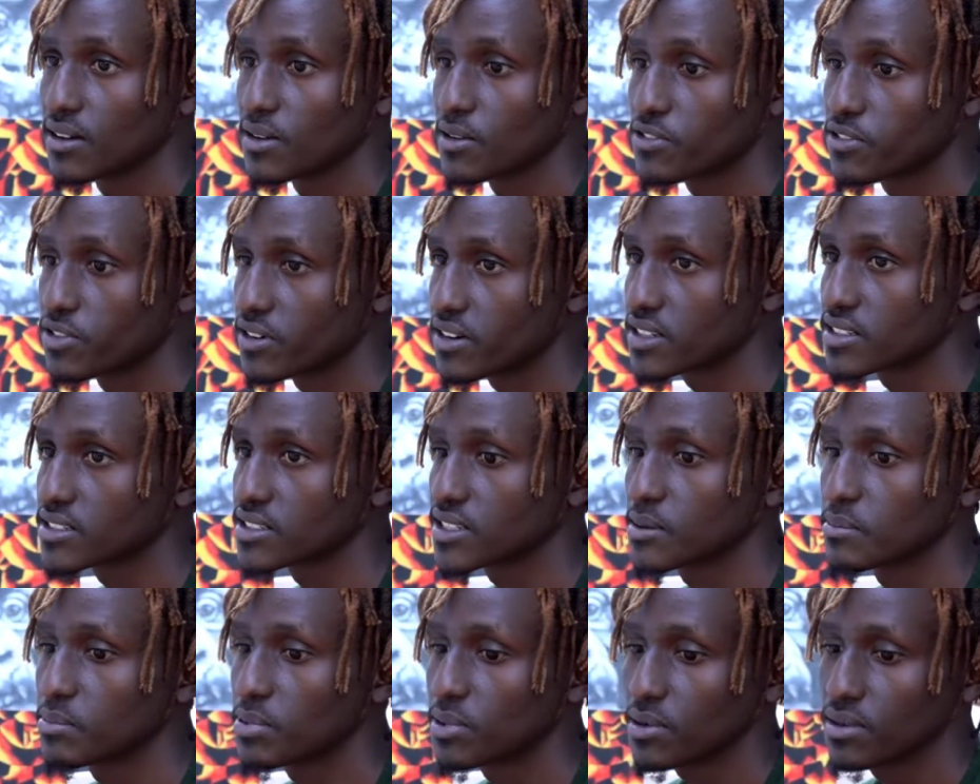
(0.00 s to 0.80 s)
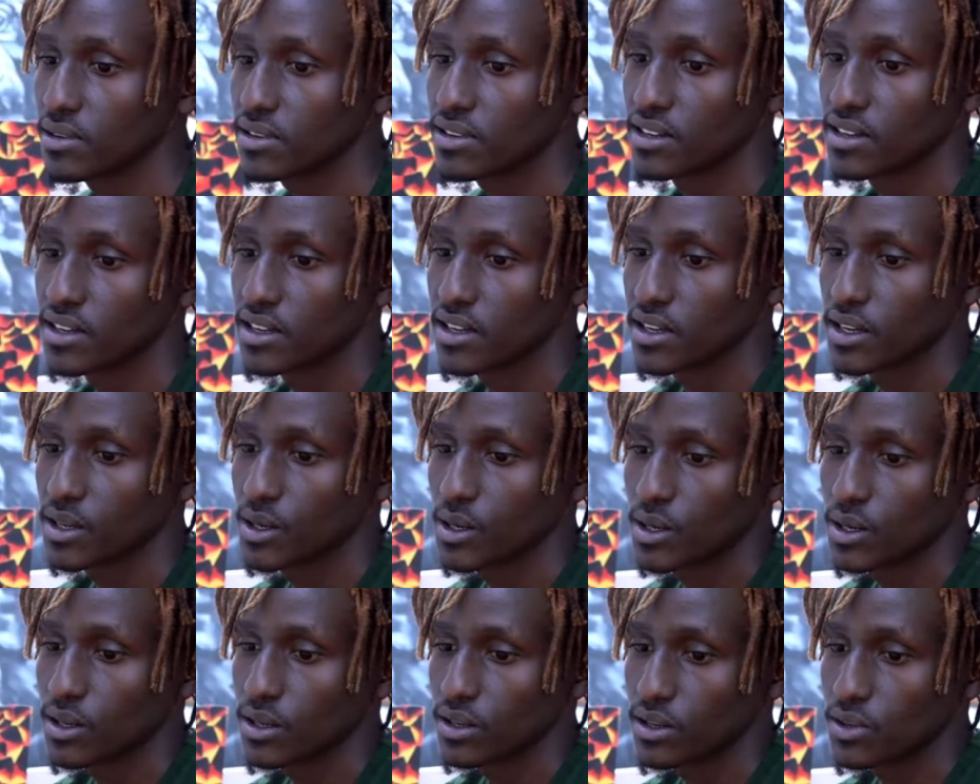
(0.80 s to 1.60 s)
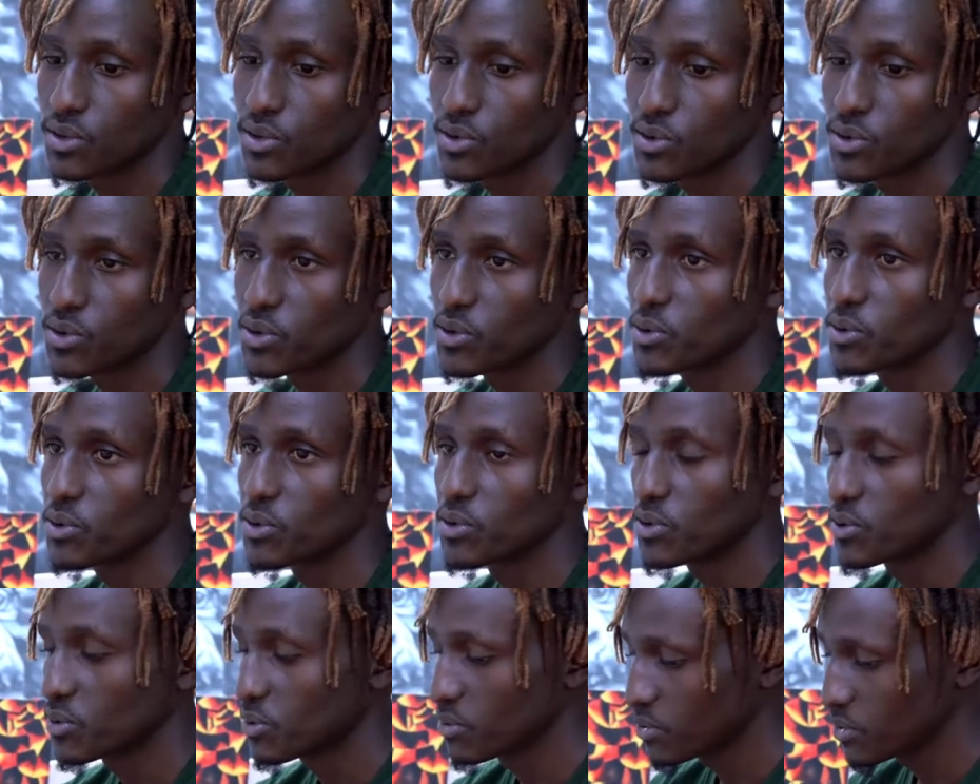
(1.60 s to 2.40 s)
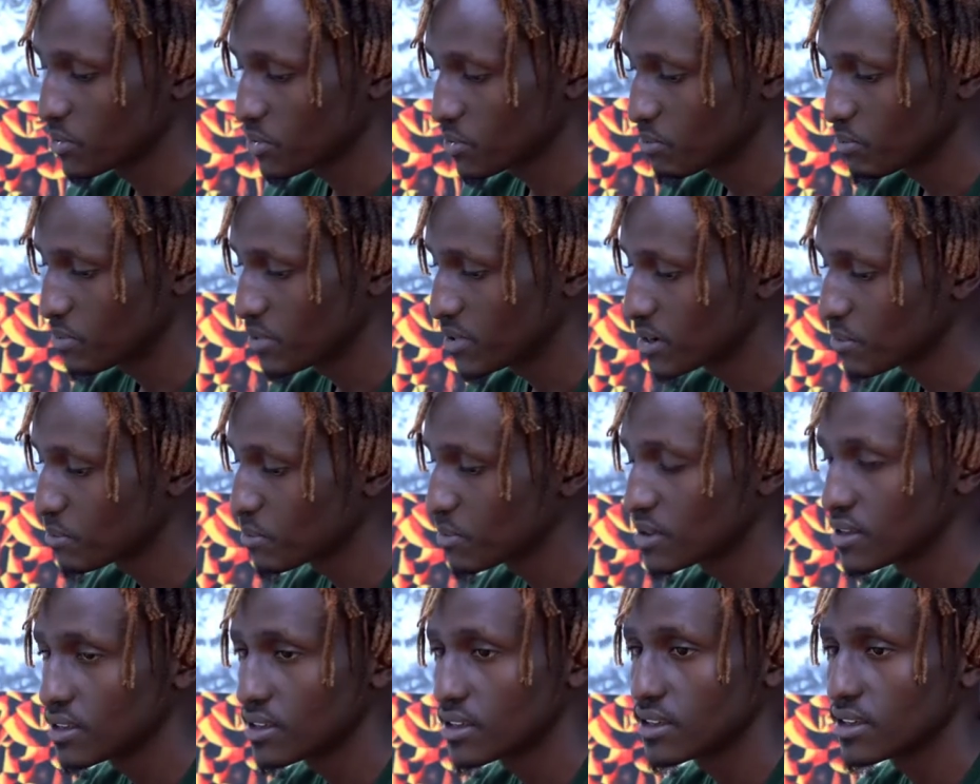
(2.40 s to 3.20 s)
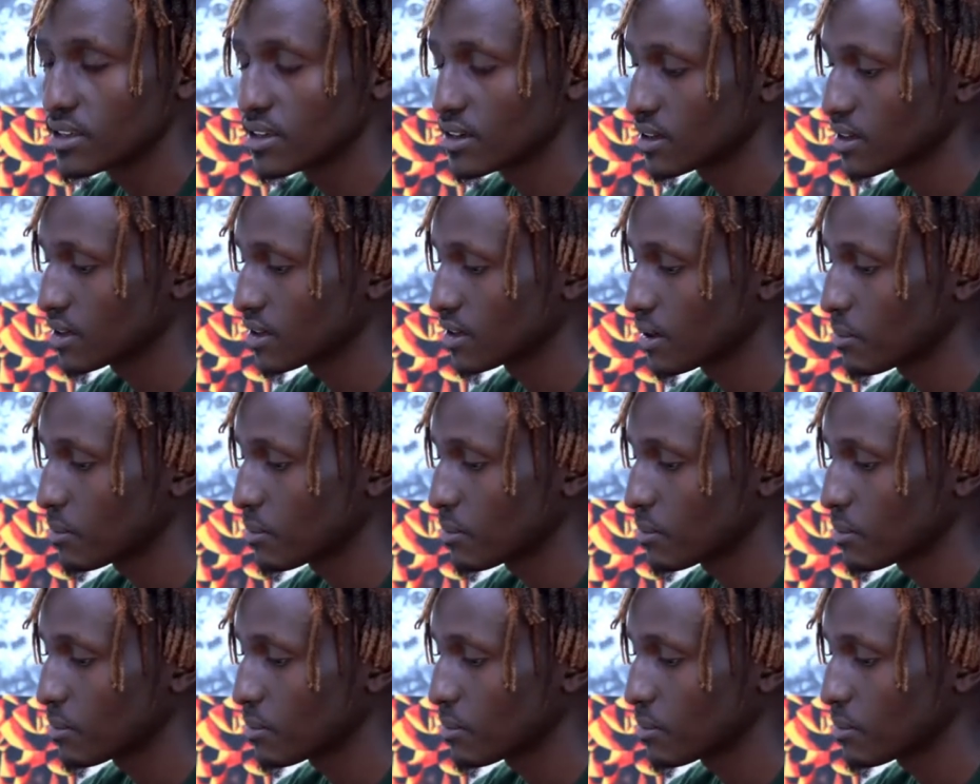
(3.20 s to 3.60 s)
For example, you, you, you, you bring me a,